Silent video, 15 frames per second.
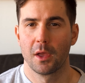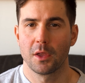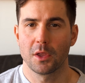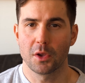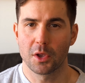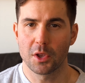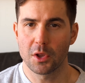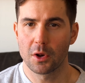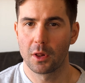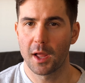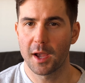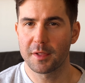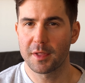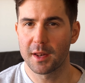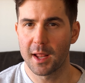You can
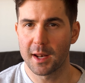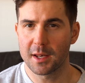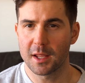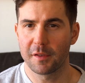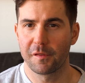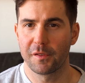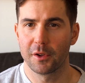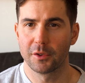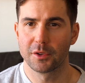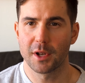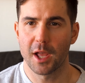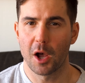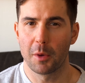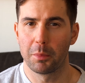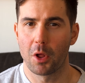utilize an ND filter
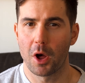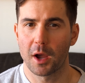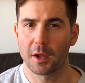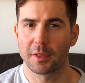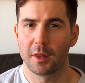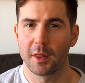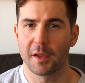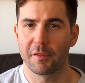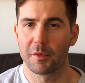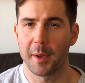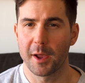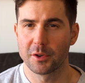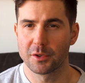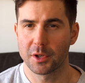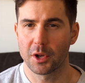to help block the light from
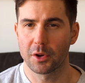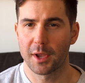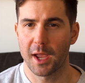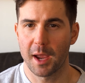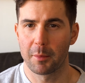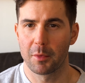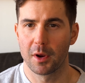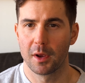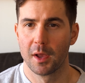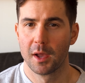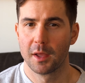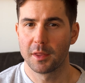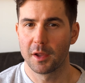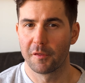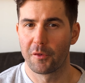entering your camera,
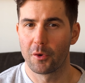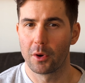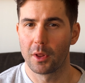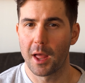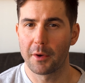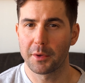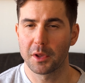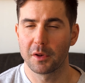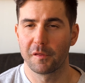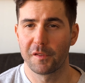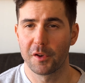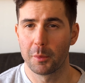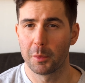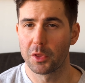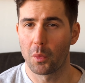therefore allowing you to
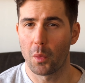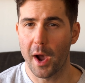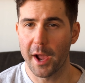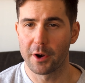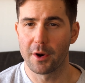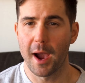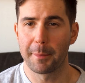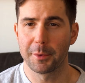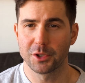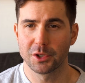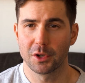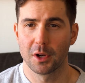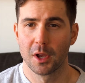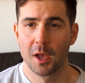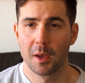film with a wider
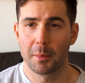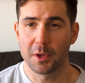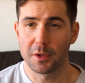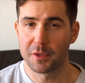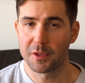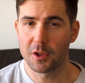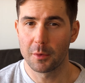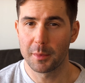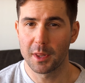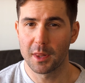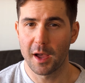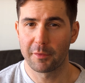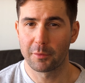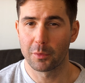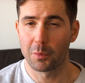aperture, but you'll still be
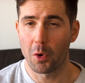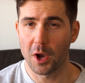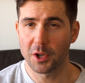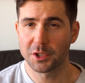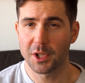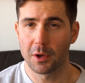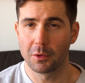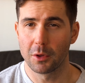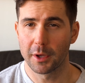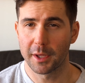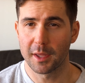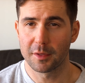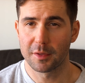left with washed out looking